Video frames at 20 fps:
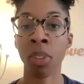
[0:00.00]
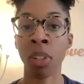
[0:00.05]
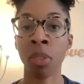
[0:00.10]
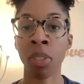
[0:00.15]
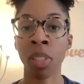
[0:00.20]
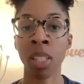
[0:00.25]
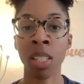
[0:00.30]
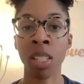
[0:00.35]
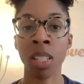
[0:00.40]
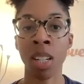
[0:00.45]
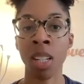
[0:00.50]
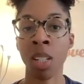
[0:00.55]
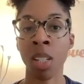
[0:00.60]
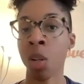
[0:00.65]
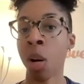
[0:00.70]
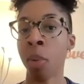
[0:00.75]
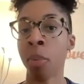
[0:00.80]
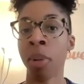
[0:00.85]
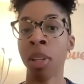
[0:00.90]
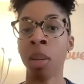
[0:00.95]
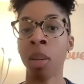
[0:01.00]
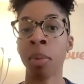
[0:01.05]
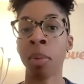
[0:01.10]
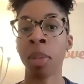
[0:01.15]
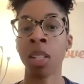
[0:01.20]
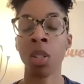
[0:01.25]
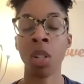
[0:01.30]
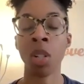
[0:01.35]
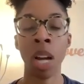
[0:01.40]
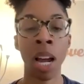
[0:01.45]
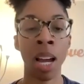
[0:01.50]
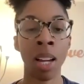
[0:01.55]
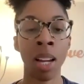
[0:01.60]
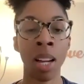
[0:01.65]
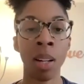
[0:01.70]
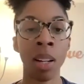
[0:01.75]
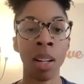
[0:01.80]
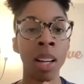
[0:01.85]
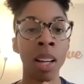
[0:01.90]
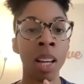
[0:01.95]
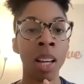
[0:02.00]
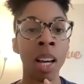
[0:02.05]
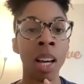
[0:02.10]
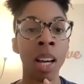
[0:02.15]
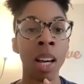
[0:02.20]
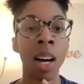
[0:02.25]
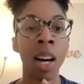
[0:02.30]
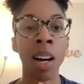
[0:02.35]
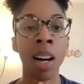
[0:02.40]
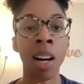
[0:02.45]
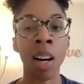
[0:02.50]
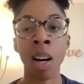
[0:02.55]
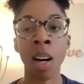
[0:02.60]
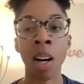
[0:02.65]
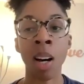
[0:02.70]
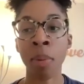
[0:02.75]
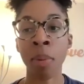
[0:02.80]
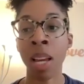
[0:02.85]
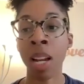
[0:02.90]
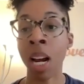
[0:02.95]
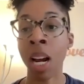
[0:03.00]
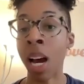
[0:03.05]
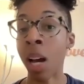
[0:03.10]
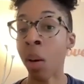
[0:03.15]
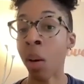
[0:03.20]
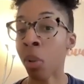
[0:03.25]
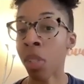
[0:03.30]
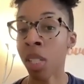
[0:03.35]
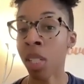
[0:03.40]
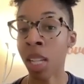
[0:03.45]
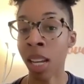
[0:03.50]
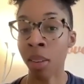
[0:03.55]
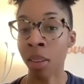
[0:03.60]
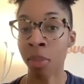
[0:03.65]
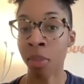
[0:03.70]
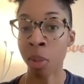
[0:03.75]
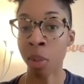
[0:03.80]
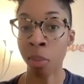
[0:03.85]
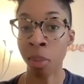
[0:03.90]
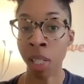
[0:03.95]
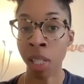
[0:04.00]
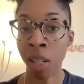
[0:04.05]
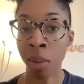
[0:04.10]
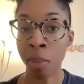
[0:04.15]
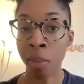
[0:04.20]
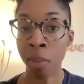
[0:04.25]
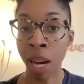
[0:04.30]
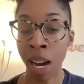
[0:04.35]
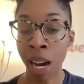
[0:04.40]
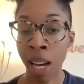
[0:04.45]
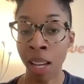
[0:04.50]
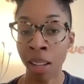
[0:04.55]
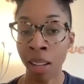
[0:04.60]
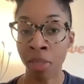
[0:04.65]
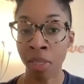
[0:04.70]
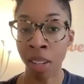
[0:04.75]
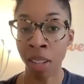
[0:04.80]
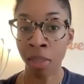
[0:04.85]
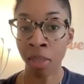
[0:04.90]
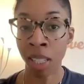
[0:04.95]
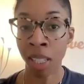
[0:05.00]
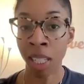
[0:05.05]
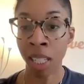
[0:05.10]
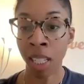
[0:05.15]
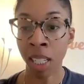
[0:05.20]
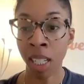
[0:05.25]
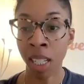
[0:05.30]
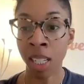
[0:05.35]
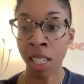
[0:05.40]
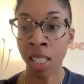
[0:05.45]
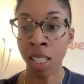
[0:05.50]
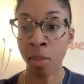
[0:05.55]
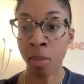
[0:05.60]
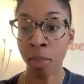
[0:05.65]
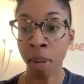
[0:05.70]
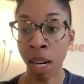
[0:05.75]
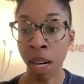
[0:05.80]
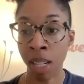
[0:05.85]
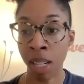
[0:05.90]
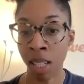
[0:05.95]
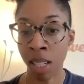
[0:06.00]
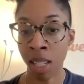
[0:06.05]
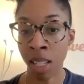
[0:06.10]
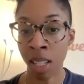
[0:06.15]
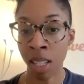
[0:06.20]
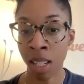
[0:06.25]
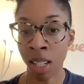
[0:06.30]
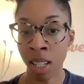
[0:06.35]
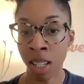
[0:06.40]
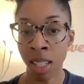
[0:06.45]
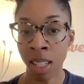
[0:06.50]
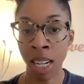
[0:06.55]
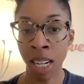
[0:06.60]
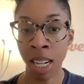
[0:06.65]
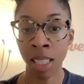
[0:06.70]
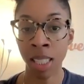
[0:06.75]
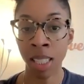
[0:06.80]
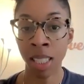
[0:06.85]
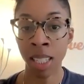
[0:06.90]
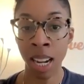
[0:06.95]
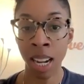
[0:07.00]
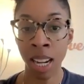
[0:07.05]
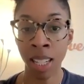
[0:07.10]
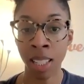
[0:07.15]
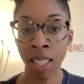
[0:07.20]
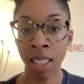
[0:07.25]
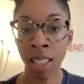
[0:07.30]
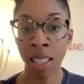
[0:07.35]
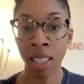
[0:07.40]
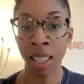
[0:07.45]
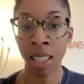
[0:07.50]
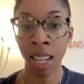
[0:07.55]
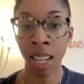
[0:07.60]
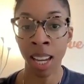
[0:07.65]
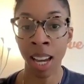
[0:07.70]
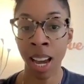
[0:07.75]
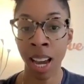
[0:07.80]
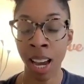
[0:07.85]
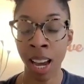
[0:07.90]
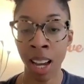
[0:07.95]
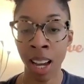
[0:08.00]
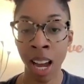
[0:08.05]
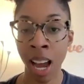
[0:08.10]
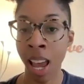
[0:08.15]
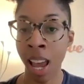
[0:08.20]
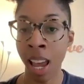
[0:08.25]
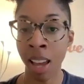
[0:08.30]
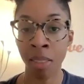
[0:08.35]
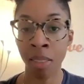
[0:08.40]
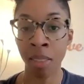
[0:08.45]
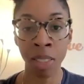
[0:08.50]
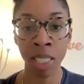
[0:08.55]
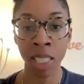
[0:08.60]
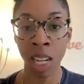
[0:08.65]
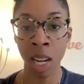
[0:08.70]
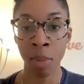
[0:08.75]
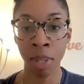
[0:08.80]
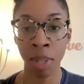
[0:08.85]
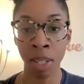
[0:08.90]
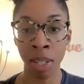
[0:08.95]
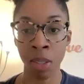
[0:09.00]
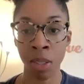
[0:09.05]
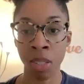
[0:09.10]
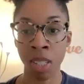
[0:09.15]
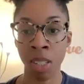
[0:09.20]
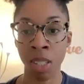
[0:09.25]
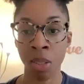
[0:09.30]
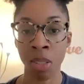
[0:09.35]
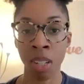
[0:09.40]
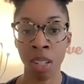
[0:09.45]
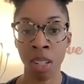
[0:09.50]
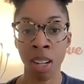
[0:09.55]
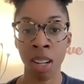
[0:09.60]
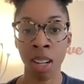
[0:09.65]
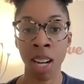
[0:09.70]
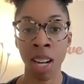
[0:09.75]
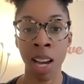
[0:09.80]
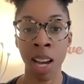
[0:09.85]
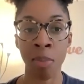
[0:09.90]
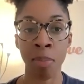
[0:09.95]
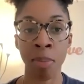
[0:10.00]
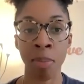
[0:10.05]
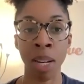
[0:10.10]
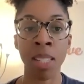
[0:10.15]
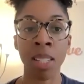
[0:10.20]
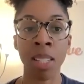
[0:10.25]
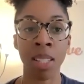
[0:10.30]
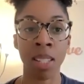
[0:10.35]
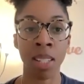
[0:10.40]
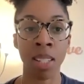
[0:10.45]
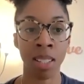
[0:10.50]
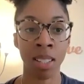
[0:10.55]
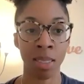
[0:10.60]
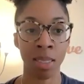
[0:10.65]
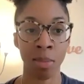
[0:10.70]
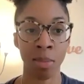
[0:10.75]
So feel free to start dropping them in the chat. And I will say, for me, my favorite is Maza on 9th and 9th. They have, every time I go to Utah, I must